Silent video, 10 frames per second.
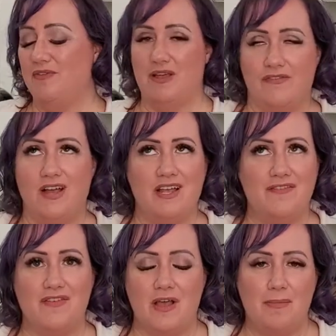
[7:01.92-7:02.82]
got
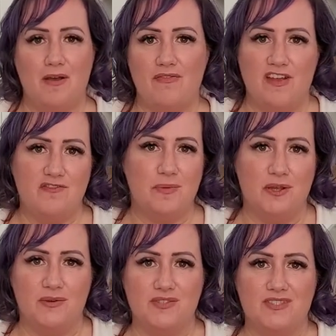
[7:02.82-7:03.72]
about five
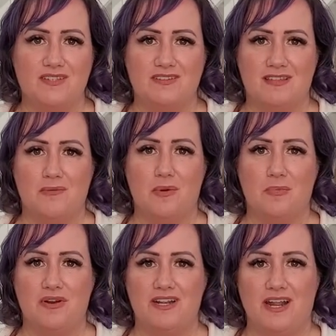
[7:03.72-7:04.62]
posts that we're
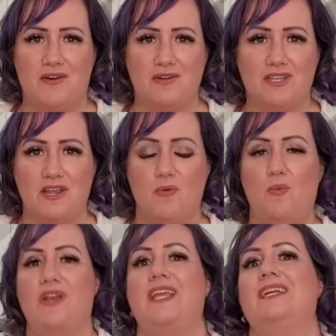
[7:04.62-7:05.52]
putting out
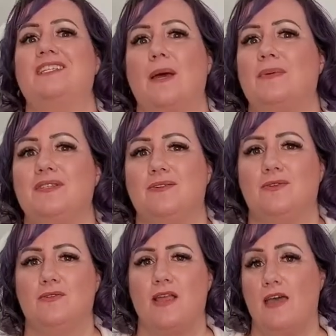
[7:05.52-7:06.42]
when each episode
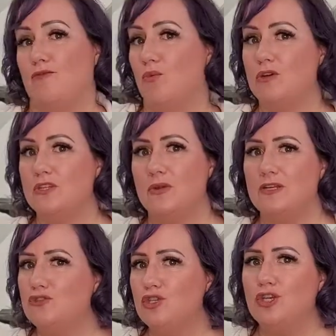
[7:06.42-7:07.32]
goes live. We're
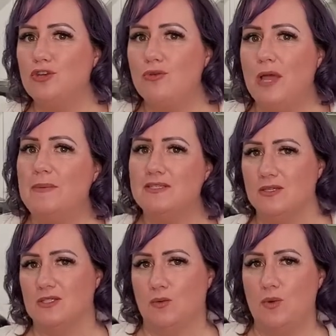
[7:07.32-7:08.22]
doing 2
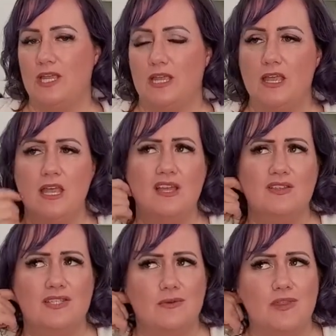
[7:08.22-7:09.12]
episodes a week.
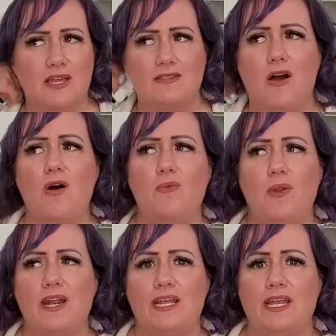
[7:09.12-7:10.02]
So that's
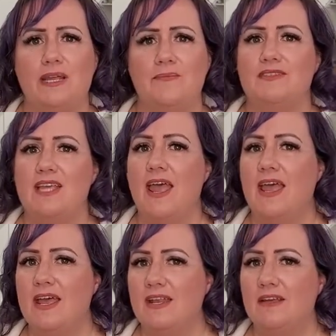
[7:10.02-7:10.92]
already
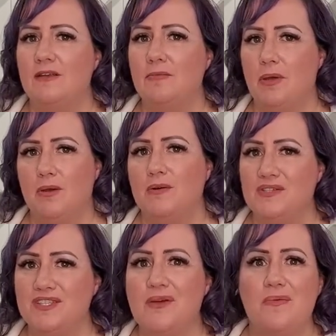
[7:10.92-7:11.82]
10
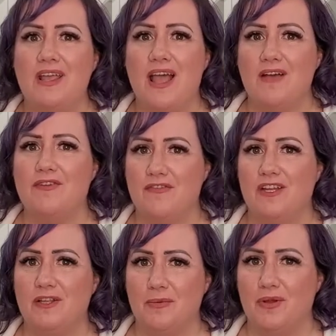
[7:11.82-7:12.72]
posts that we have
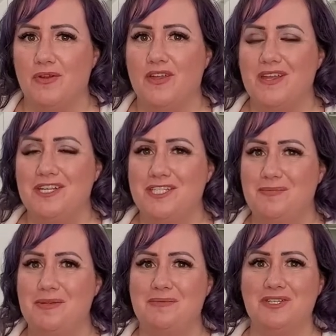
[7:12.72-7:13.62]
available to
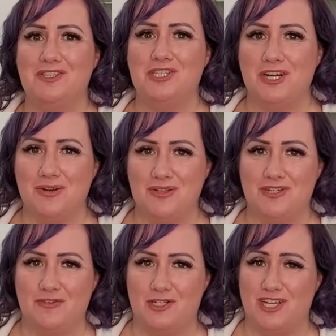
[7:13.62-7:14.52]
be able to share on the
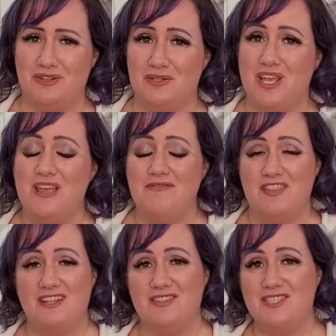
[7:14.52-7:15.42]
different channels.
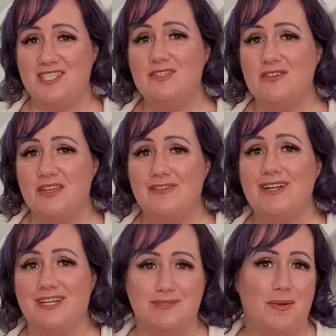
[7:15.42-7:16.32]
That's still
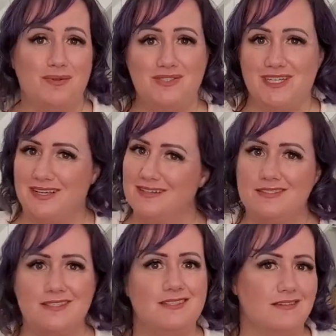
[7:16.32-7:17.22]
giving us posting
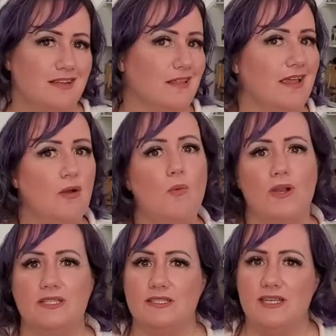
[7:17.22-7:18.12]
consistently like
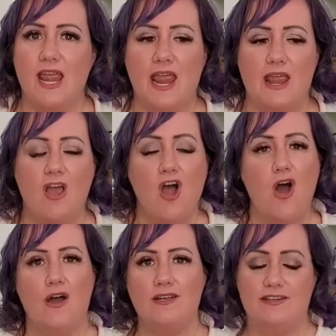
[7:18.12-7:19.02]
once a day
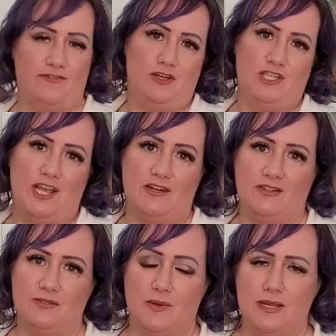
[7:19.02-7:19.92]
on different
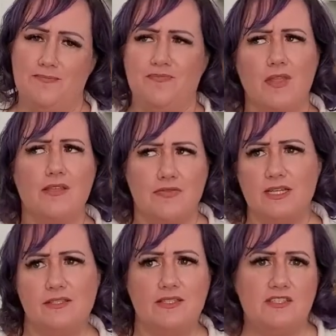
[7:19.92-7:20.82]
channels, right?
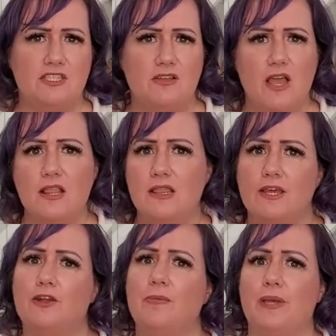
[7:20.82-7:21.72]
That's still a
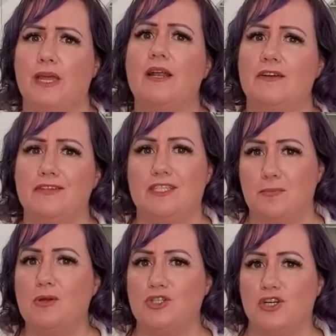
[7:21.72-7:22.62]
little bit of
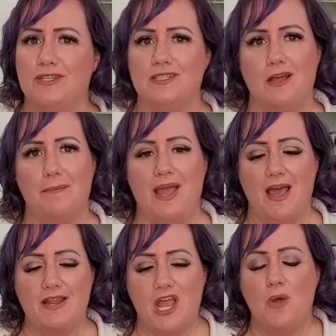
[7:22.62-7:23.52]
exposure. It's not
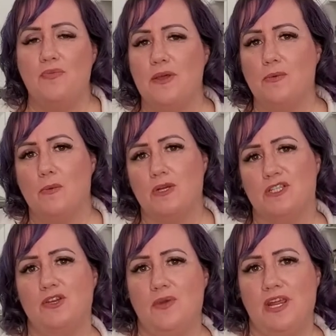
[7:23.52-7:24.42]
bad. Then what we're
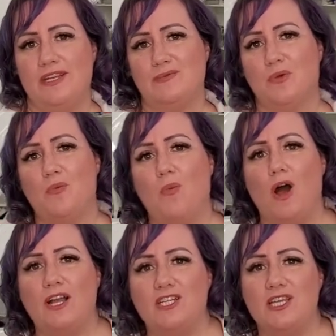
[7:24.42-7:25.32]
doing is we're
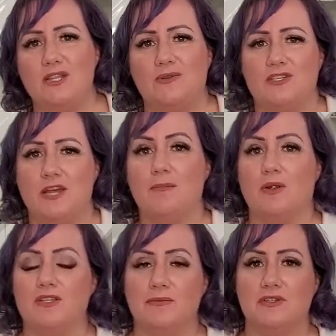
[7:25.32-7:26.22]
watching those
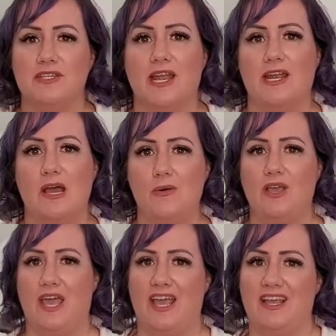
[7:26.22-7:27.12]
numbers and we're saying,
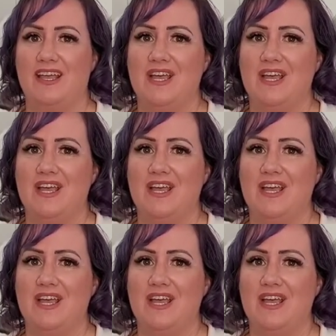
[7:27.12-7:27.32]
okay,